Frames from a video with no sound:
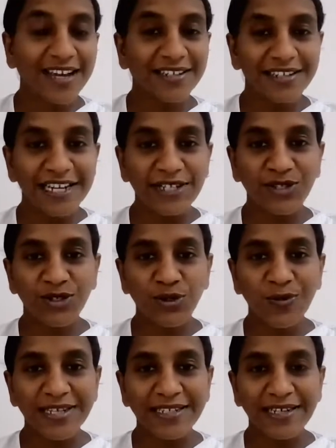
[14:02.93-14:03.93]
that needs
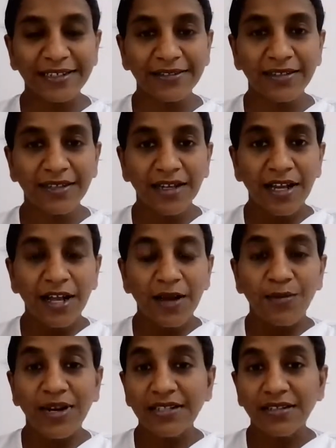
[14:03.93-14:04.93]
to be done,
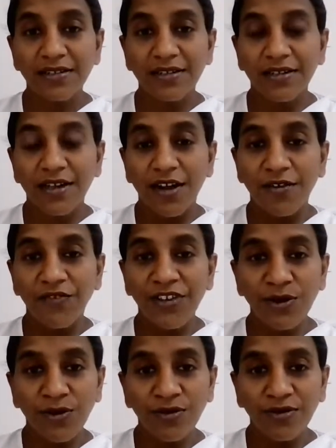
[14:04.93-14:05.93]
but
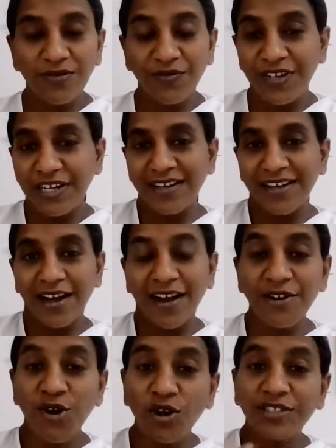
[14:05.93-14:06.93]
we
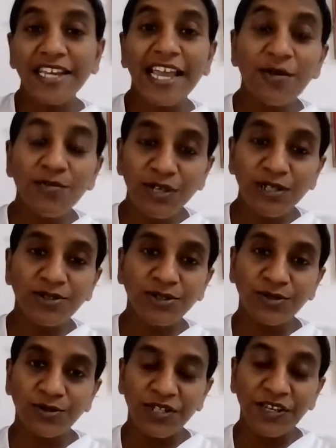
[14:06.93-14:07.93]
are not able
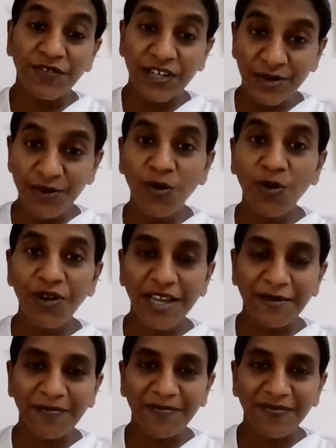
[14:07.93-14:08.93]
to do even
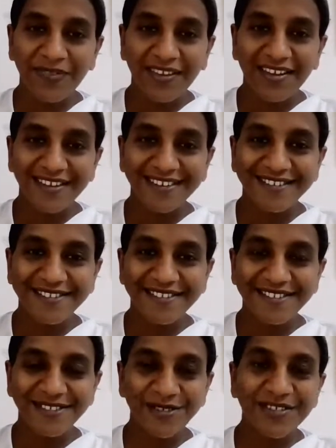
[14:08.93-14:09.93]
knowing.
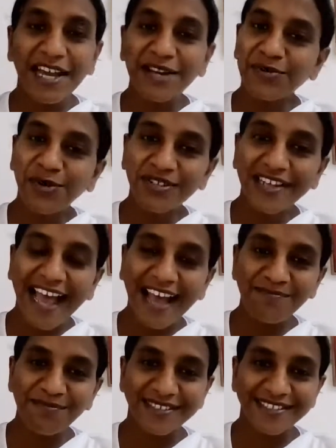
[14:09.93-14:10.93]
So that what
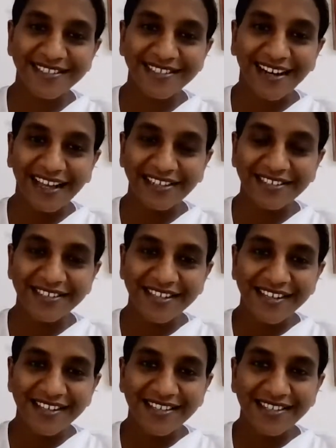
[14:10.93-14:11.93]
happens. Like
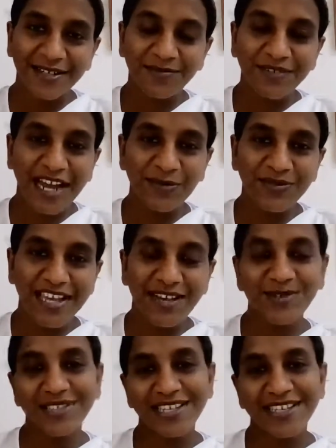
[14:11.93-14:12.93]
sometimes
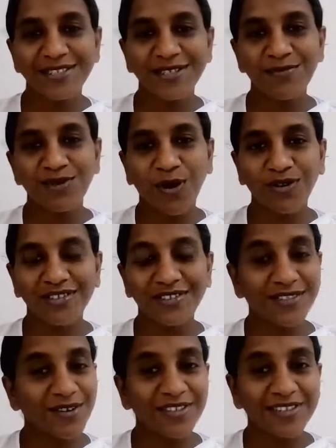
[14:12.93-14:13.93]
I've seen some
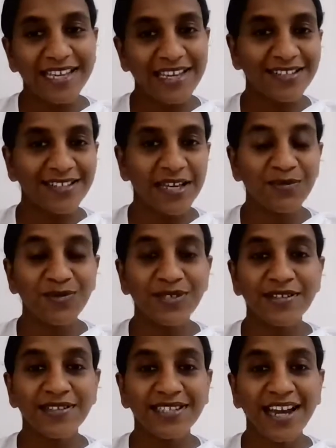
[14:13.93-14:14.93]
doctors or they
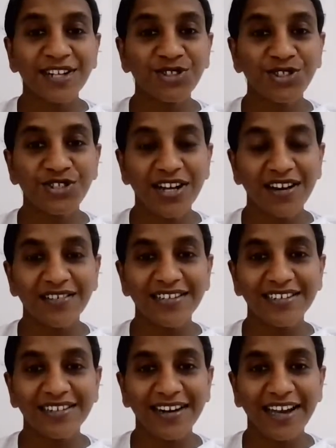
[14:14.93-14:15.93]
themselves start
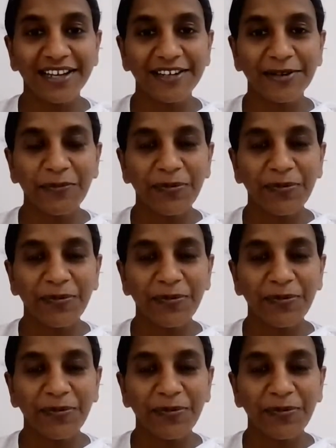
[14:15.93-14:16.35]
sharing like,